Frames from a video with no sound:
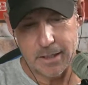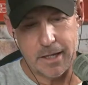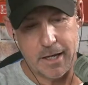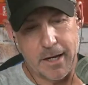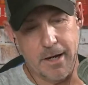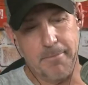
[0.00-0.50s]

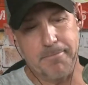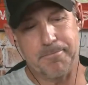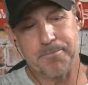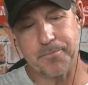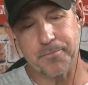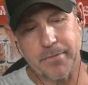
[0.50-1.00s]

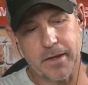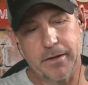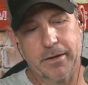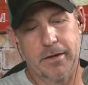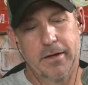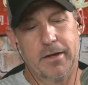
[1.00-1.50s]

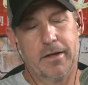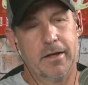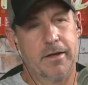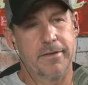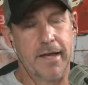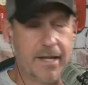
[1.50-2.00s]

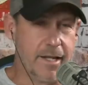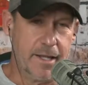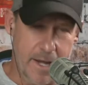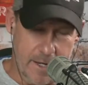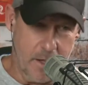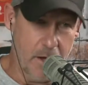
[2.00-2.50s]
They didn't
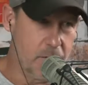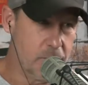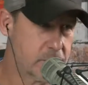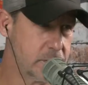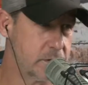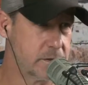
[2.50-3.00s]
lay low
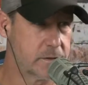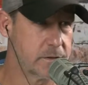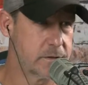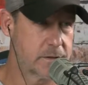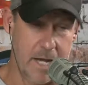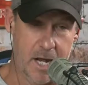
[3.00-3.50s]

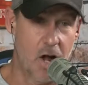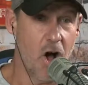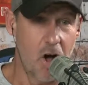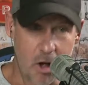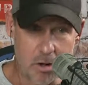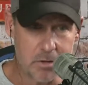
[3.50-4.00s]
at
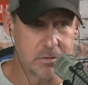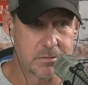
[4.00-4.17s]
all.